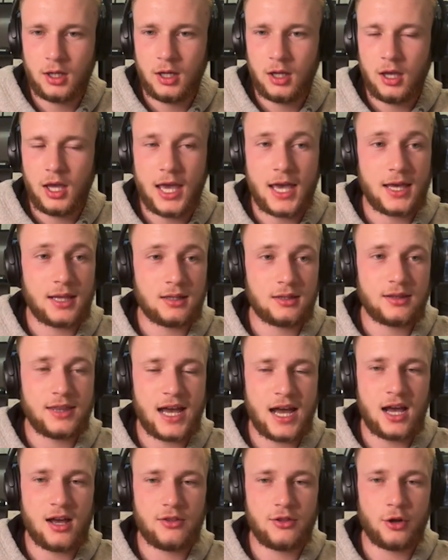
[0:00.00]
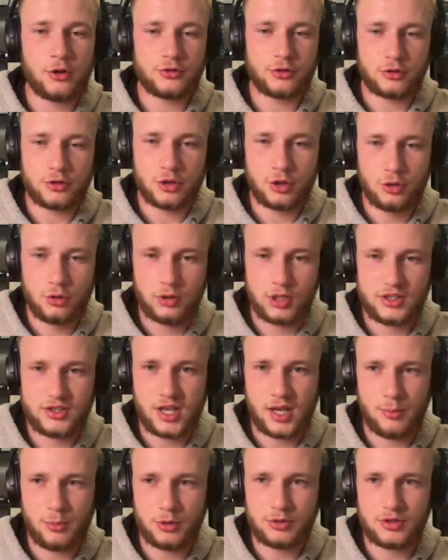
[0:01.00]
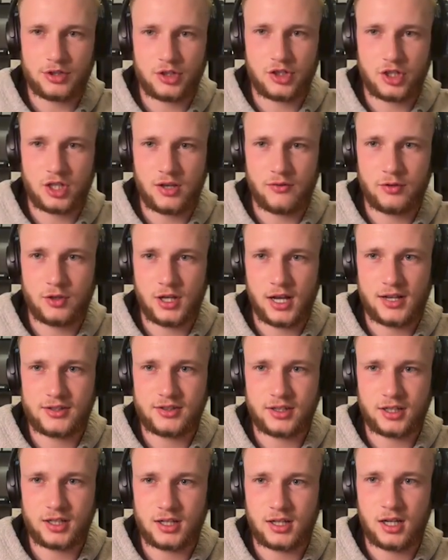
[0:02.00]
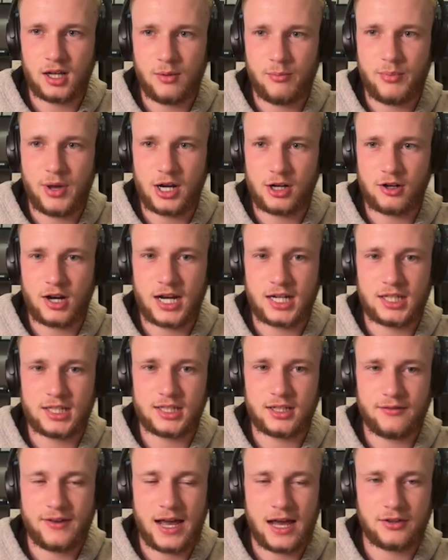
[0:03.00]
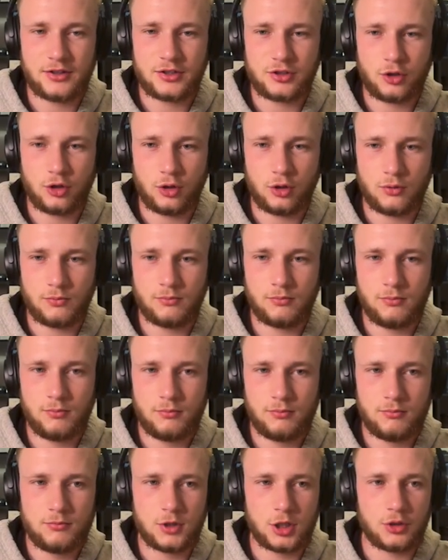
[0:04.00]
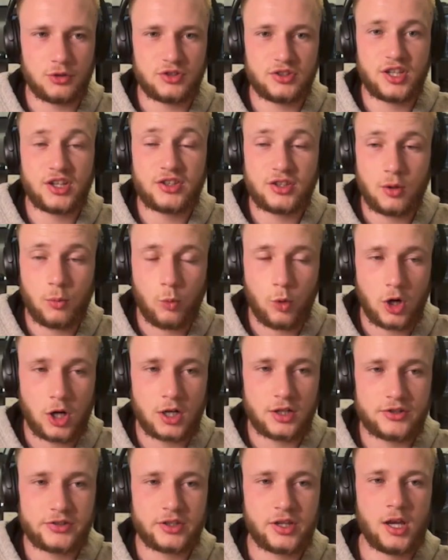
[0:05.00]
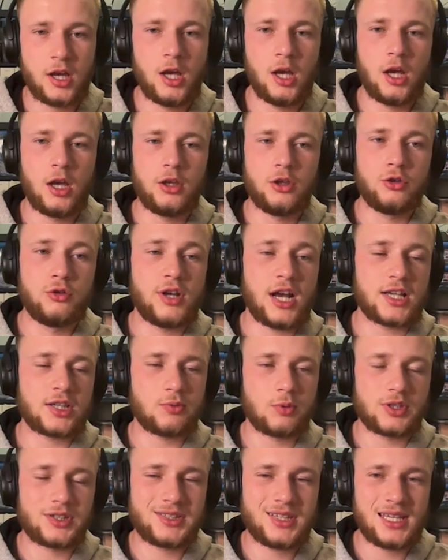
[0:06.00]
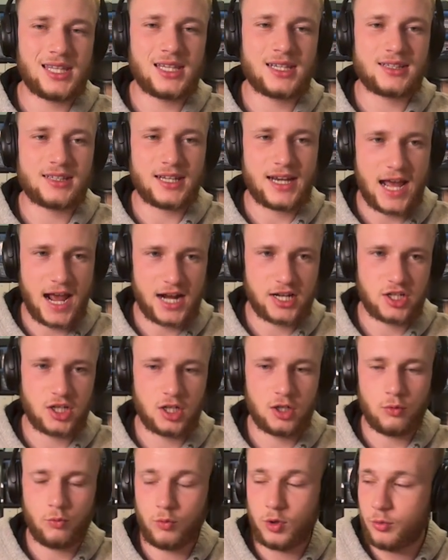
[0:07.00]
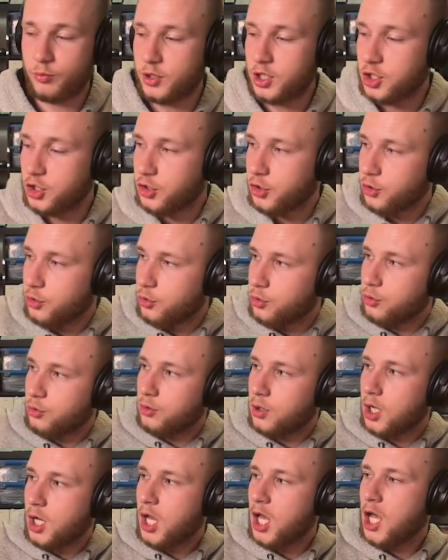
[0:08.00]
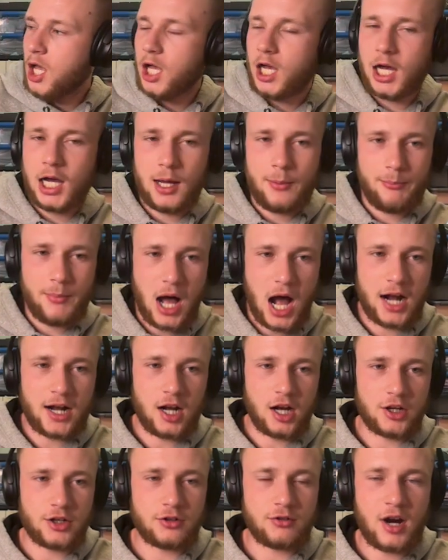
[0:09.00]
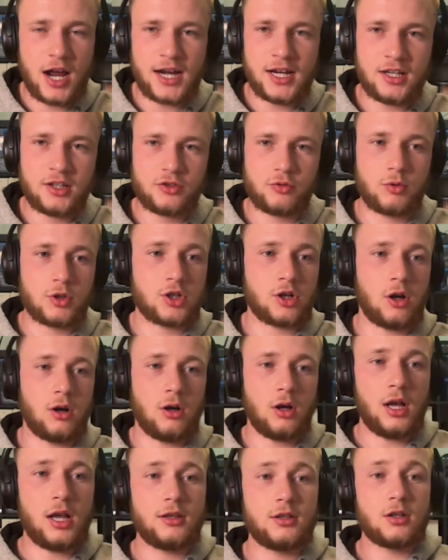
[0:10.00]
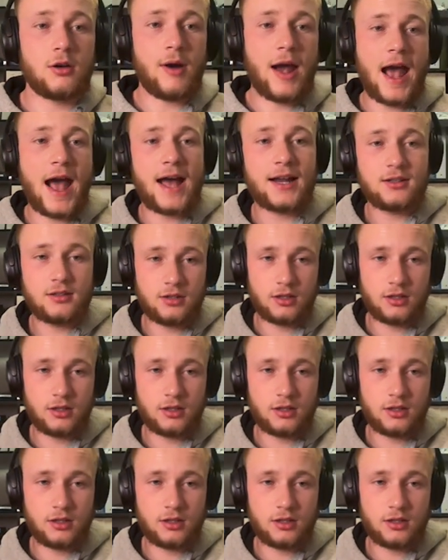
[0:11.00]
And those are 2 examples that should give you guys like a better idea of how this whole system works. You guys will see this in action when we do mock underwritings, which I'll add to